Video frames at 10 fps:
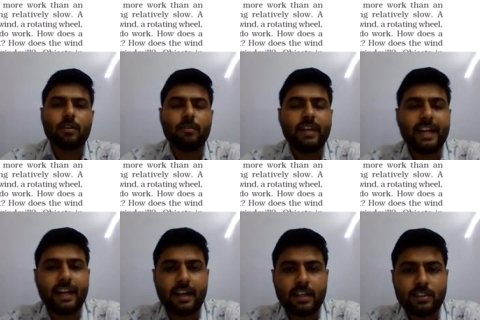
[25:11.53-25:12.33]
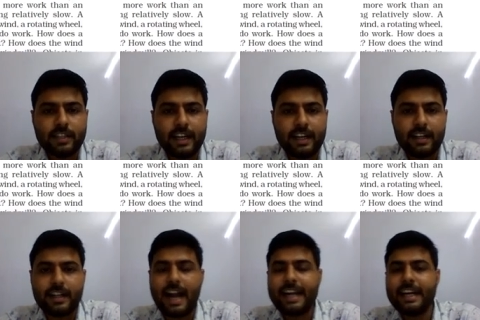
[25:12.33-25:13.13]
We can understand
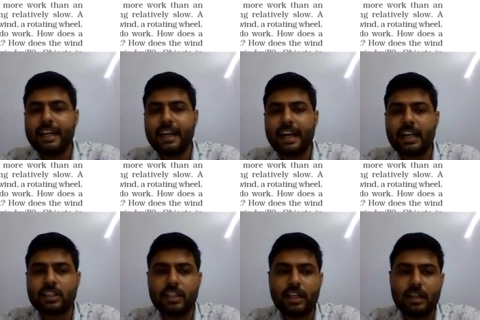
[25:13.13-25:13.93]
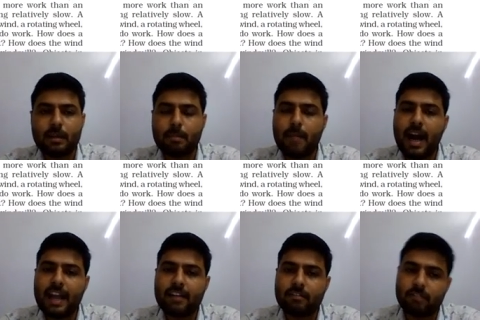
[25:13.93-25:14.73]
kinetic energy
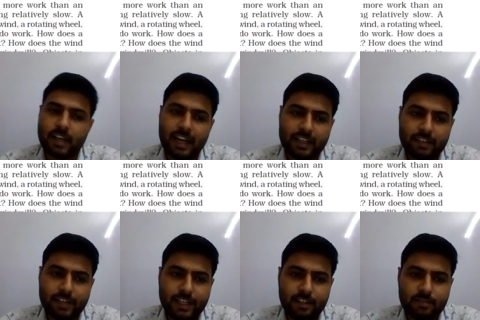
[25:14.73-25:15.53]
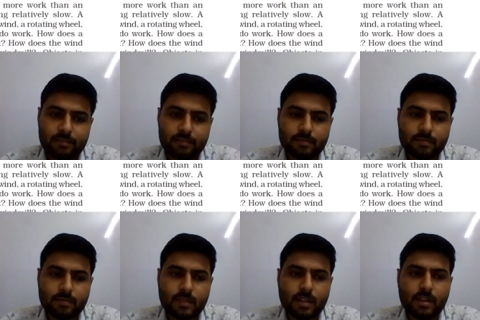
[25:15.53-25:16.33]
by one activity.
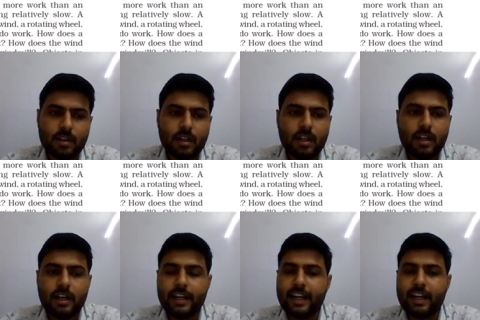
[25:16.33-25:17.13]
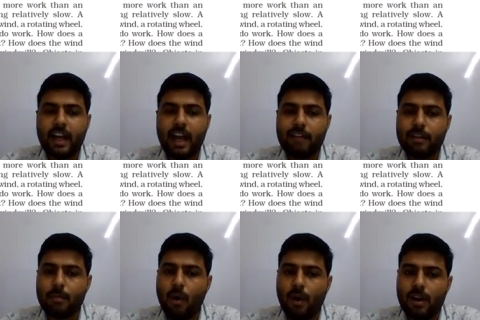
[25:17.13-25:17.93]
Take a heavy
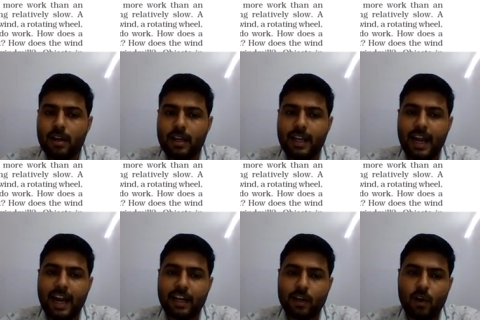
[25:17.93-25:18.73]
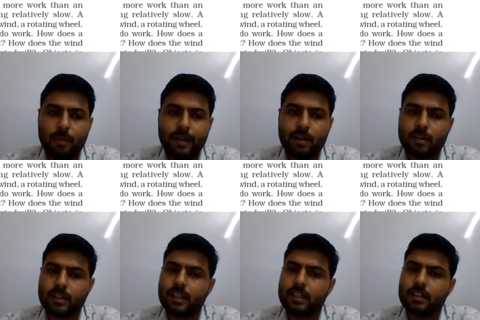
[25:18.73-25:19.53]
ball and drop it on
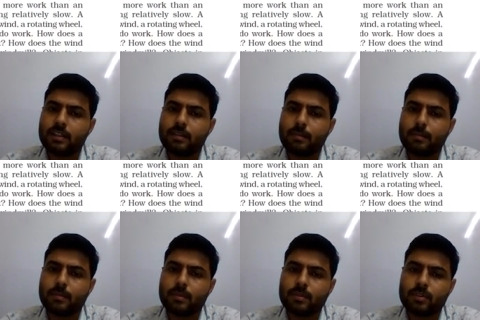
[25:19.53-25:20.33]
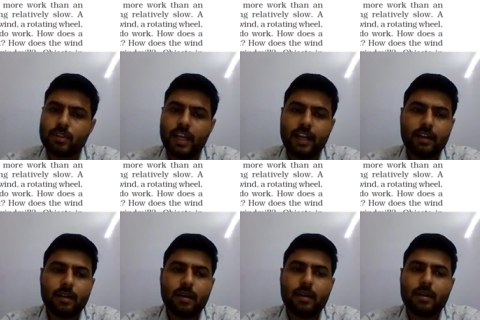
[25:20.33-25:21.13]
the thick
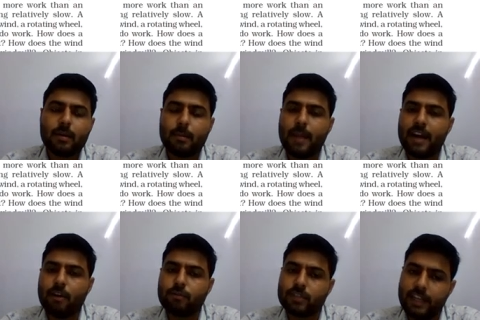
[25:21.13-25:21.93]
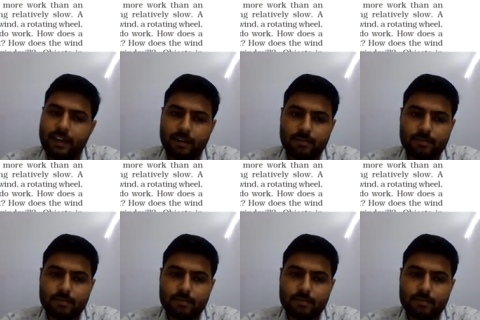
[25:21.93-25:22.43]
bed of sand.